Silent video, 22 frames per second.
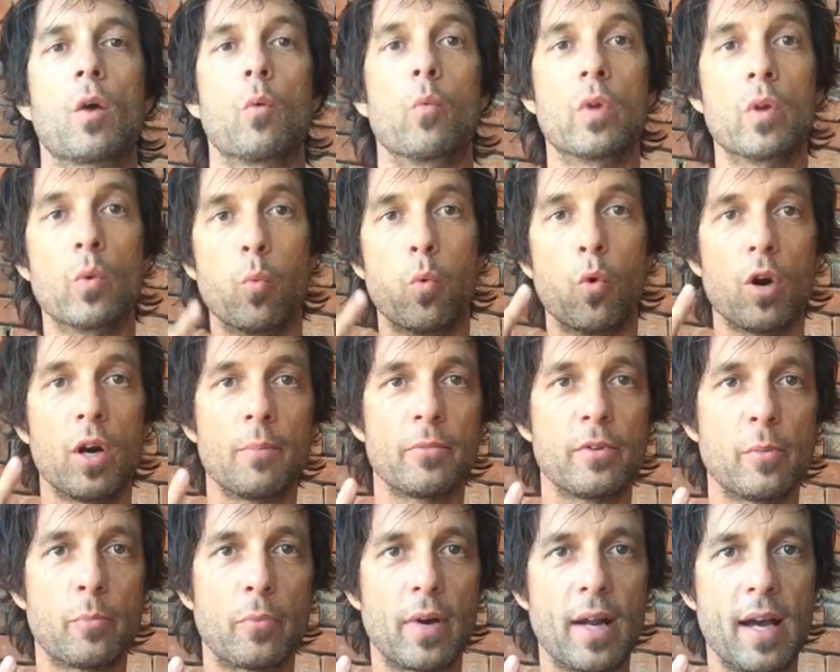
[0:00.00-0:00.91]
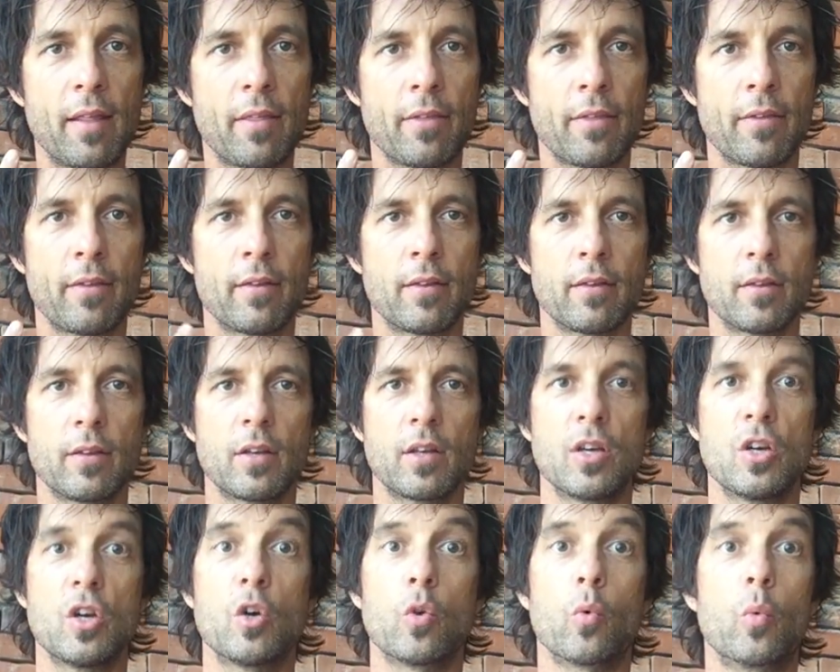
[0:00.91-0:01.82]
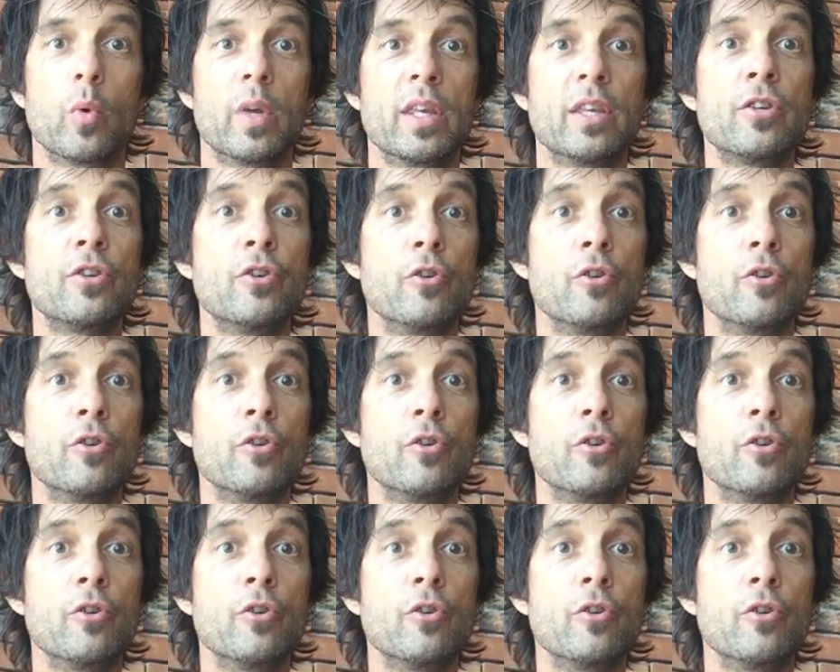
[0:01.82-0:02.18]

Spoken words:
We warm the breath, we